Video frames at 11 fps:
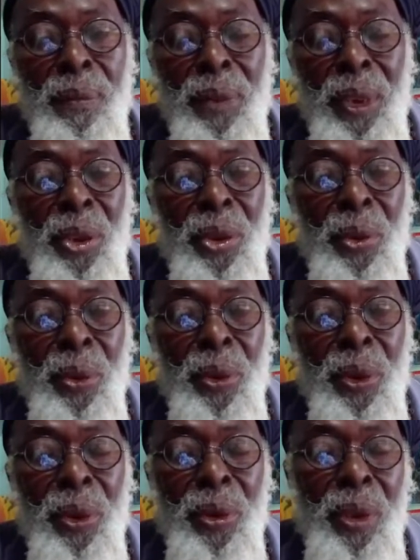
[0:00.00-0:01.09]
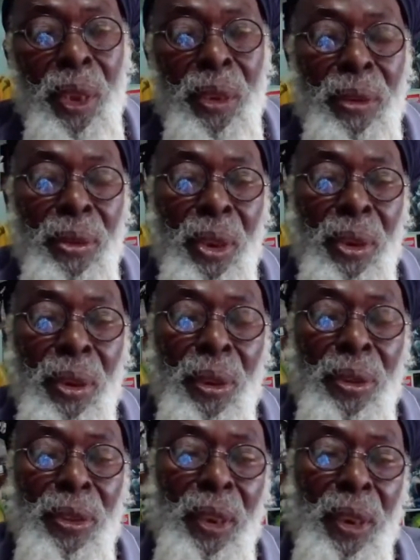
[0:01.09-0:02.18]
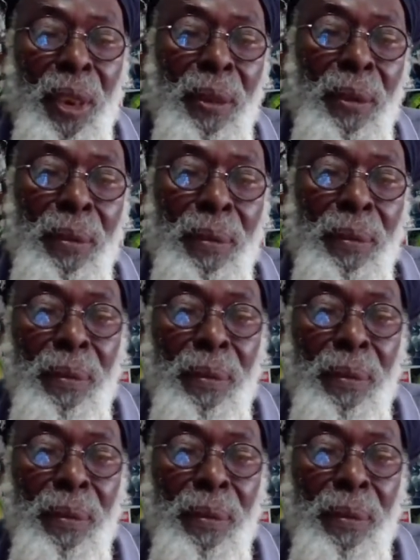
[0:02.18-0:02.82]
See, you don't know nothing, and you're a dunce, and